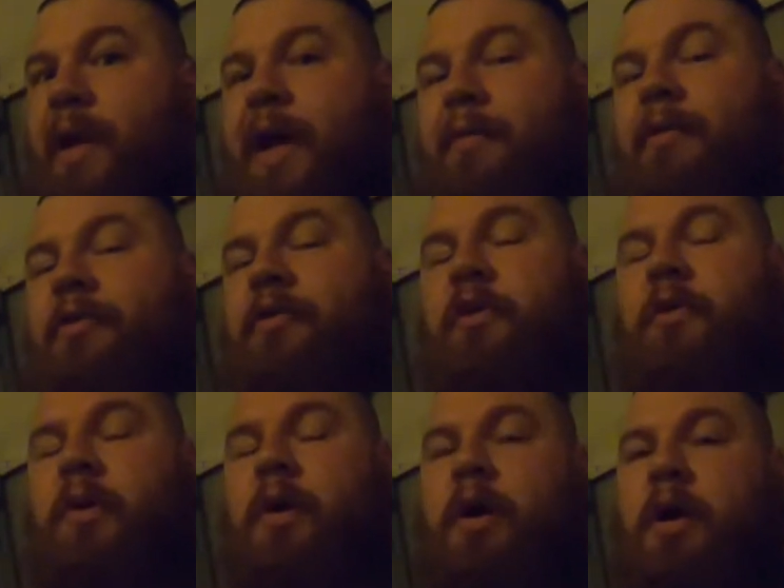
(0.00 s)
able
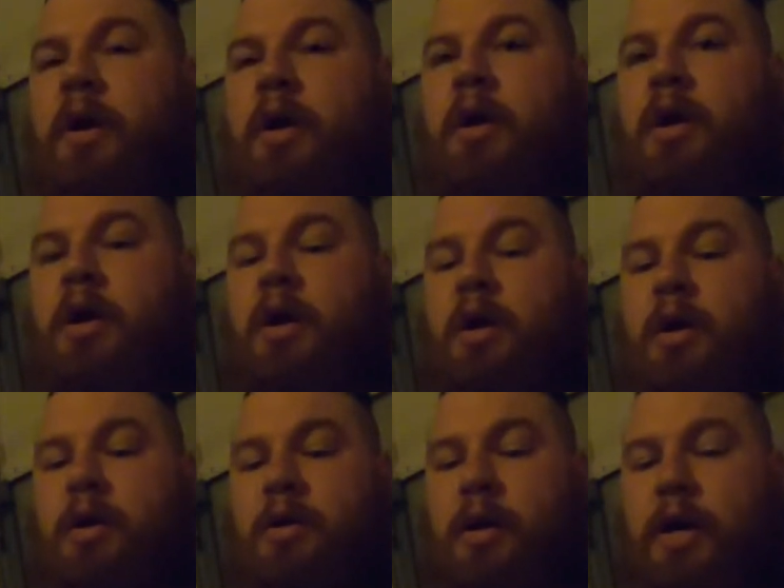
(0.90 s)
to.
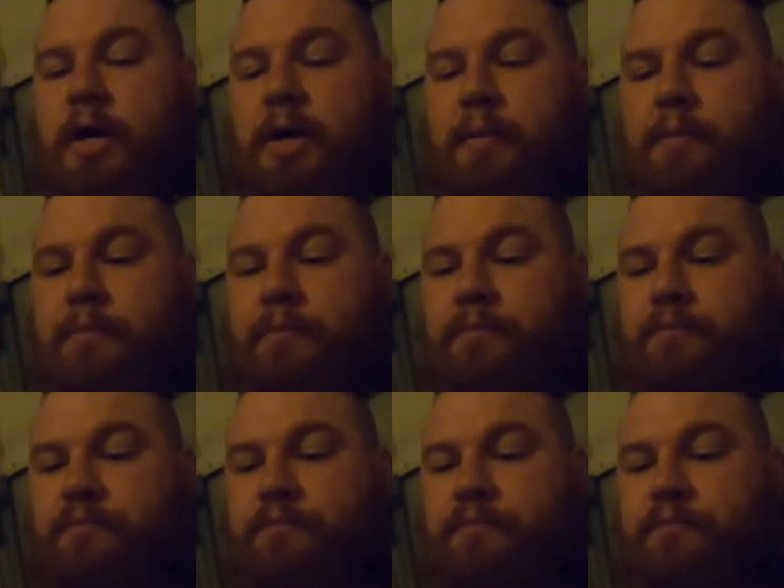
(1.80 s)
So